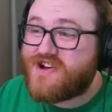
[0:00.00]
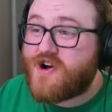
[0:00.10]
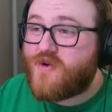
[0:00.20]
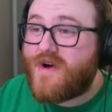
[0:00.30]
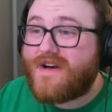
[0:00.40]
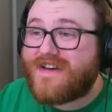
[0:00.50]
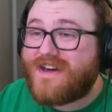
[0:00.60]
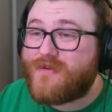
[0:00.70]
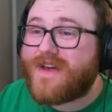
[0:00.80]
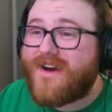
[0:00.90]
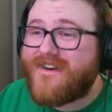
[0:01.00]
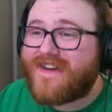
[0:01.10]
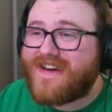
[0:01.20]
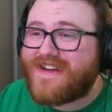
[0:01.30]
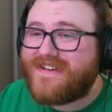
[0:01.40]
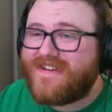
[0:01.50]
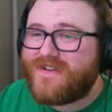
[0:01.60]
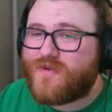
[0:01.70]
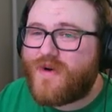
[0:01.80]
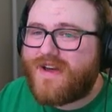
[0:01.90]
Well, here we are again
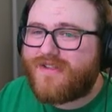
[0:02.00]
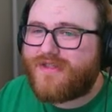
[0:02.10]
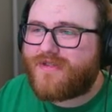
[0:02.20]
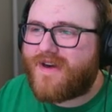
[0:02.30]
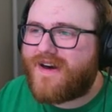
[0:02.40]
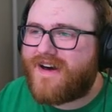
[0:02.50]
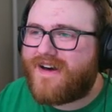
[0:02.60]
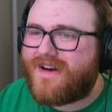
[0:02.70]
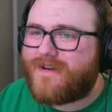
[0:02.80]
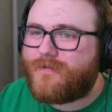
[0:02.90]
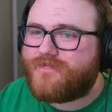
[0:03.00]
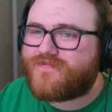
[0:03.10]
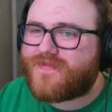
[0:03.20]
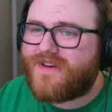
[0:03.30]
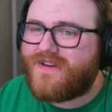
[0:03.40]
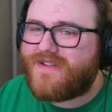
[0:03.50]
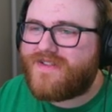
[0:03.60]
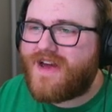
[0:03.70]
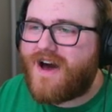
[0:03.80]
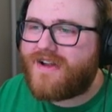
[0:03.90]
with uh,
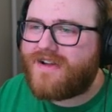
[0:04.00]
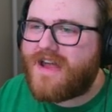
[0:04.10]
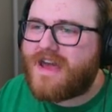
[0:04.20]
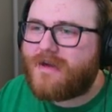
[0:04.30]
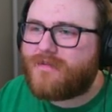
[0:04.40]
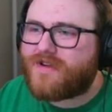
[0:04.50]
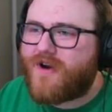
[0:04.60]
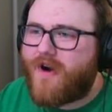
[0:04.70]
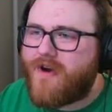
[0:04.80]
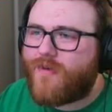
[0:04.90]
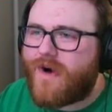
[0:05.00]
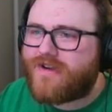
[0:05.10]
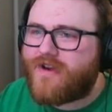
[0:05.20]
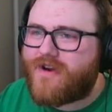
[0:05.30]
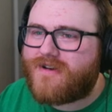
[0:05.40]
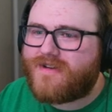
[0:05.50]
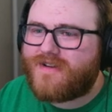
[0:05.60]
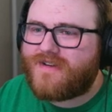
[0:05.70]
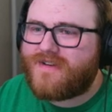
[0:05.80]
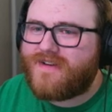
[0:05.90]
the unnamed Car Wonder.
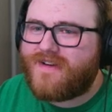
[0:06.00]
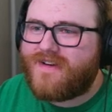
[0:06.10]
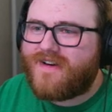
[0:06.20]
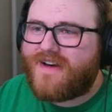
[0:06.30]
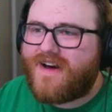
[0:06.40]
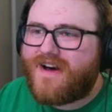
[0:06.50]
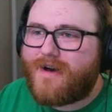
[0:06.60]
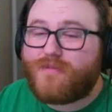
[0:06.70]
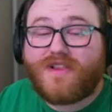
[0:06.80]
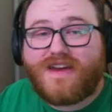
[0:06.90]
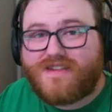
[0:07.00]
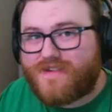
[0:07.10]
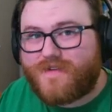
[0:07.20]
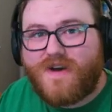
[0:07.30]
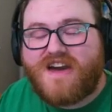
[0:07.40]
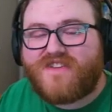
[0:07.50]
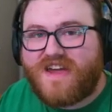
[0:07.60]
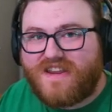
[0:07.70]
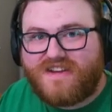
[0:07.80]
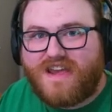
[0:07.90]
Uh, please, if you have
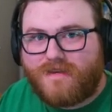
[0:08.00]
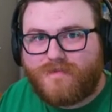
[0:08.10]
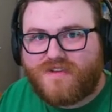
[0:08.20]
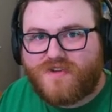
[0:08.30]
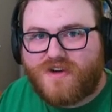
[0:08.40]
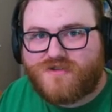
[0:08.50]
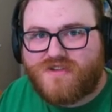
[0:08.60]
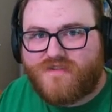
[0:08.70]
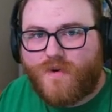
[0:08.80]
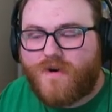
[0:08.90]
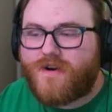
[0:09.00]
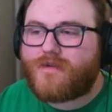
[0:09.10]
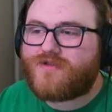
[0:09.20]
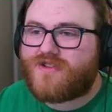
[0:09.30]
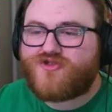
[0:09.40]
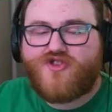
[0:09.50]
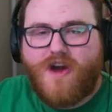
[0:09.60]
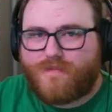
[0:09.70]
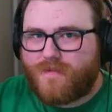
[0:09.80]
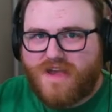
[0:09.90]
any name suggestions for her, just
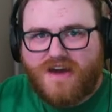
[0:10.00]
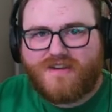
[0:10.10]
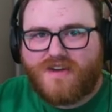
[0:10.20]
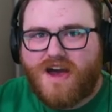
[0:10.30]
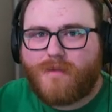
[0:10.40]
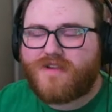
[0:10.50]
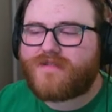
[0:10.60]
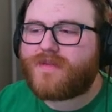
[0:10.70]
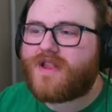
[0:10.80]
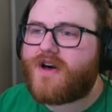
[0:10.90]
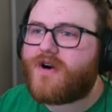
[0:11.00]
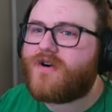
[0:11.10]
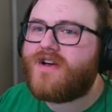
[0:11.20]
drop them down in the comments below.